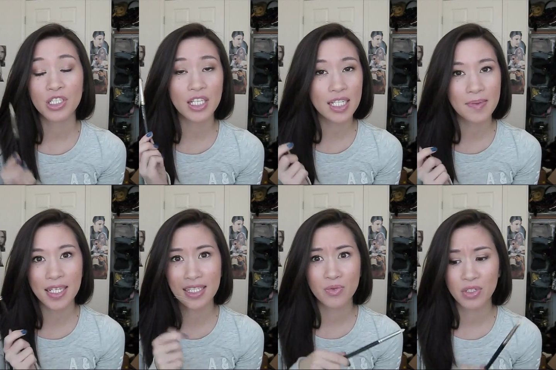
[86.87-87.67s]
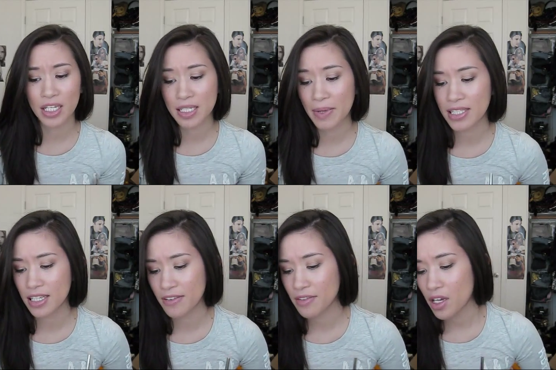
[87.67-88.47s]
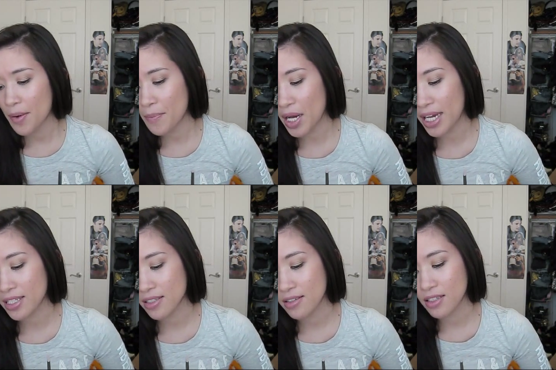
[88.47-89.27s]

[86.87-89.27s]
sucks because it's really expensive, but